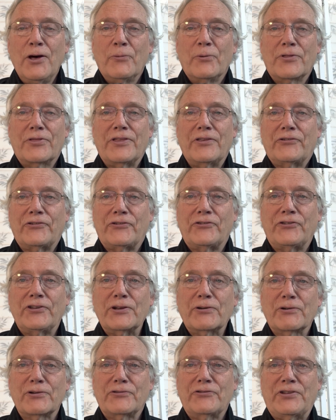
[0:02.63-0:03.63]
with The
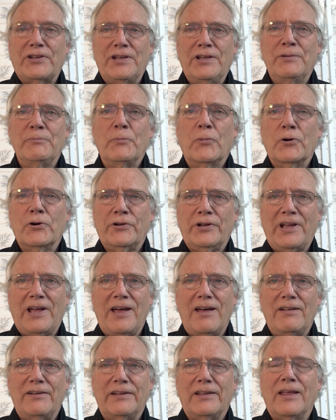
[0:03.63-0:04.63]
Secret to
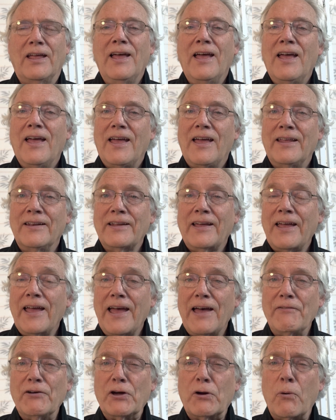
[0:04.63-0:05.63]
Immortality, and I
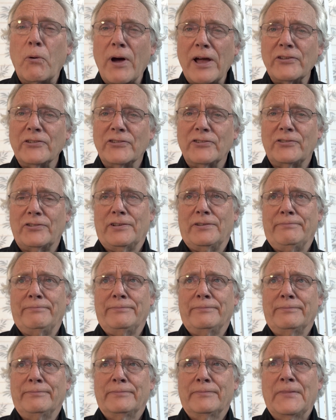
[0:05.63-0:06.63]
have a question.